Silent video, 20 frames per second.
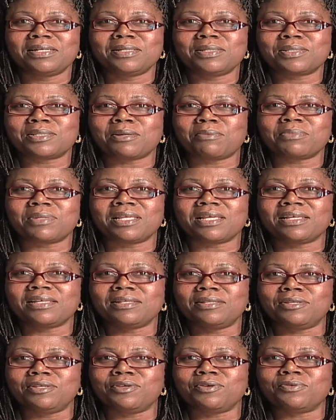something
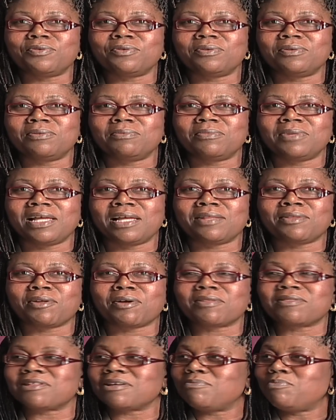new, and
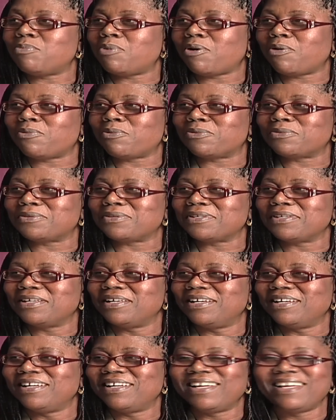nothing borrowed. Okay.